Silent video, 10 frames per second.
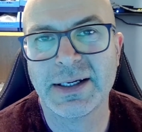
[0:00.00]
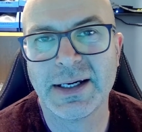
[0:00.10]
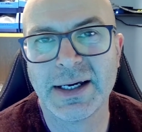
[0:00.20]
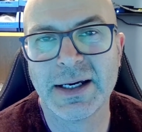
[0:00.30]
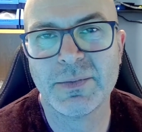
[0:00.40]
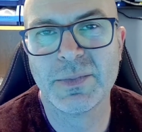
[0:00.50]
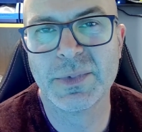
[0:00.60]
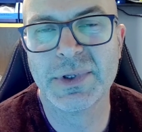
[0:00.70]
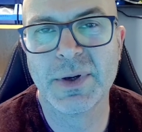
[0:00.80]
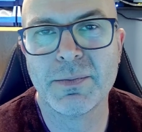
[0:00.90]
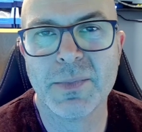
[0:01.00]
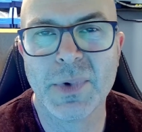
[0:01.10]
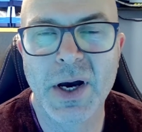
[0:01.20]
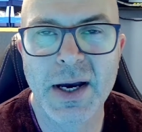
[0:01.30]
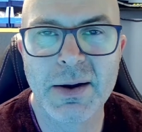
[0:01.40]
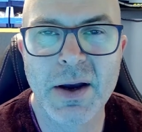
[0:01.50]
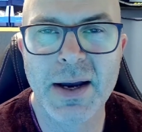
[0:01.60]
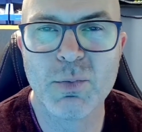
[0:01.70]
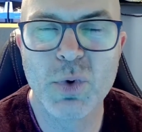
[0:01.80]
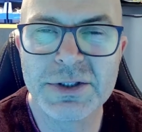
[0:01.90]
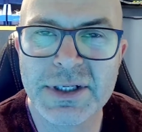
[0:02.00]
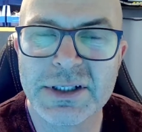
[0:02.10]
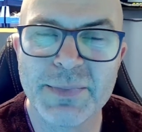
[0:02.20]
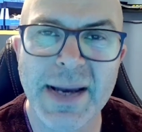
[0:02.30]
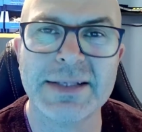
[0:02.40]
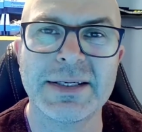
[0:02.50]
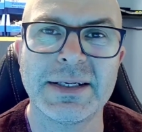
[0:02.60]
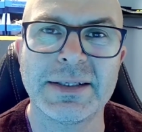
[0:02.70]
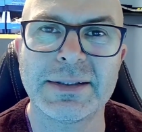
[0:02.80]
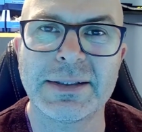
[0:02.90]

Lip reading: I was expecting